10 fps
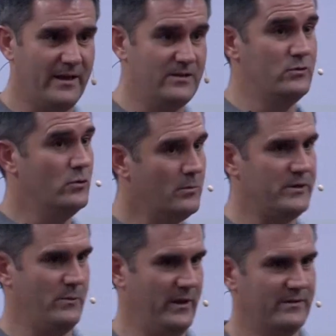is
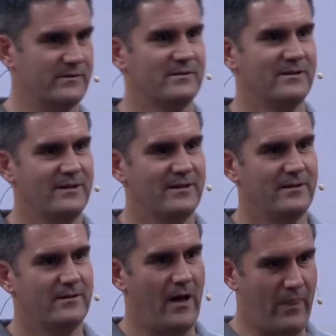nobody wins.
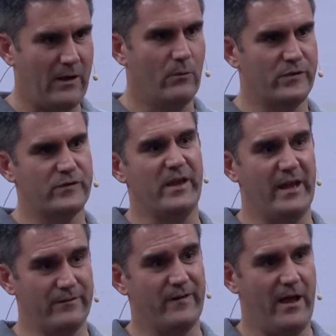And that was the
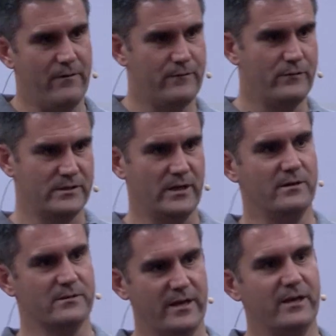setting for every
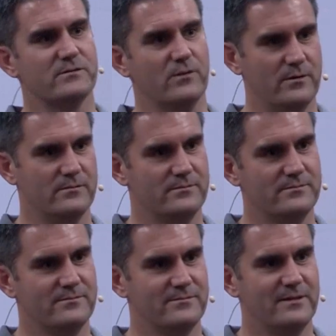single data store.
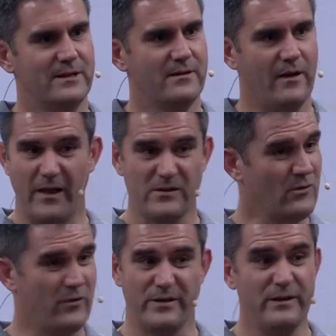And that's
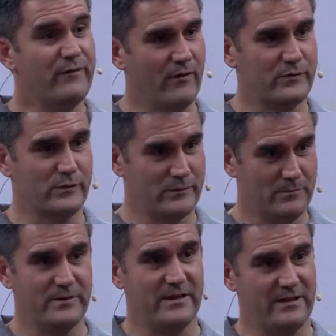not the default. So
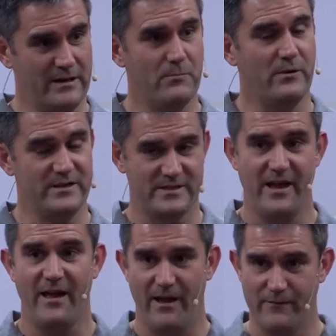somebody had deliberately
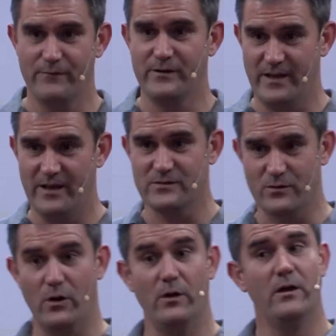set every data
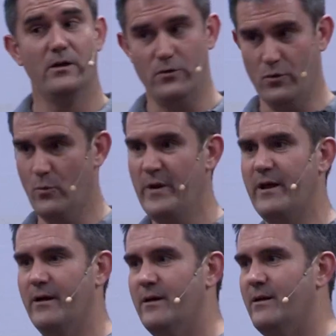store no
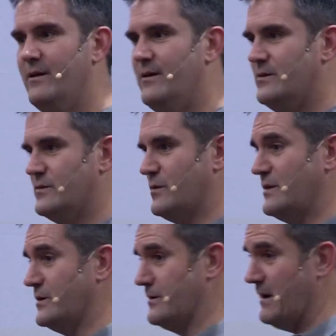winner. So
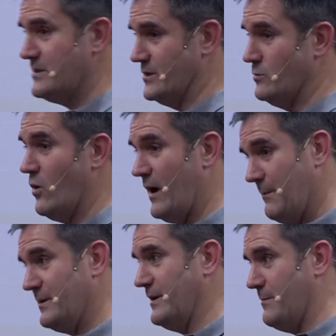as you can imagine, what
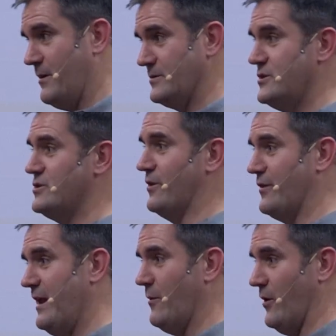happened in a partition on the
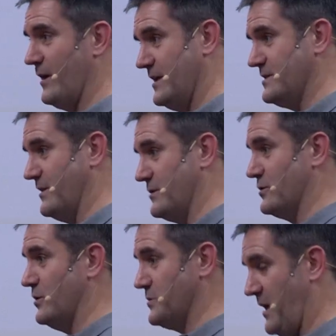network is that the
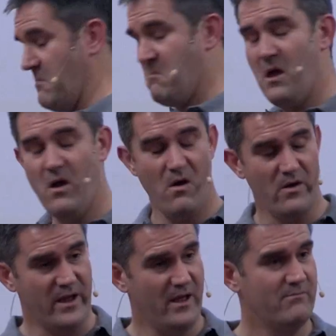storage went,
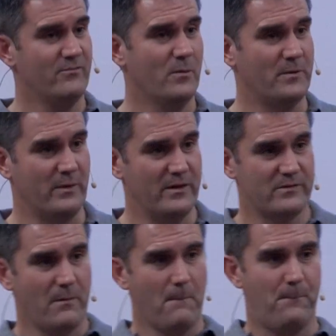okay, nobody wins,